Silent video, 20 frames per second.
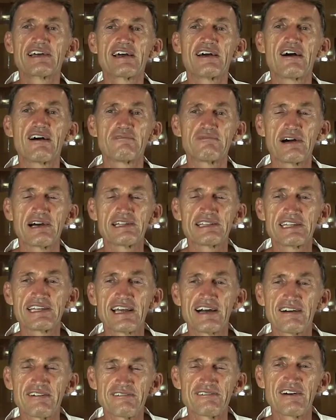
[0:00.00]
or my
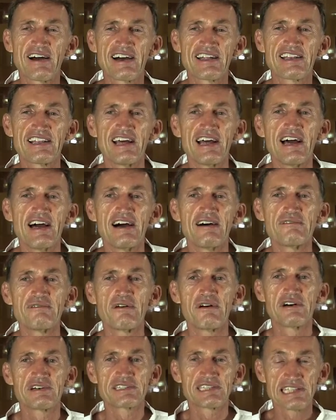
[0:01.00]
dear one
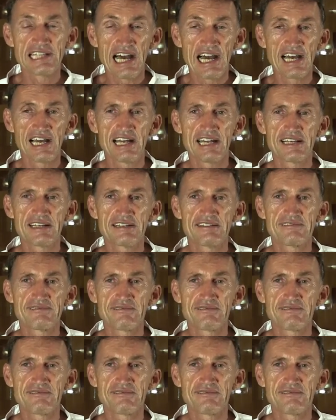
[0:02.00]
was lying,